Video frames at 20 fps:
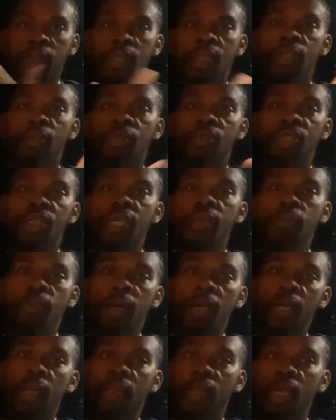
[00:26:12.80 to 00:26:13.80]
See, you see
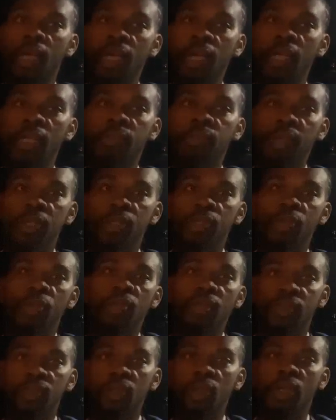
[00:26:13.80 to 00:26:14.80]
many things, but you
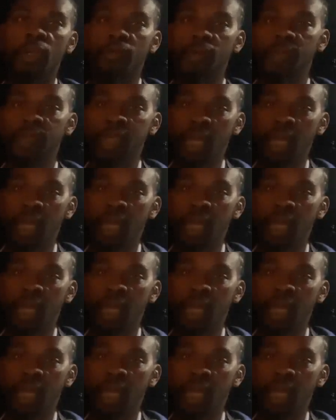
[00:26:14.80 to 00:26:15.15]
observe it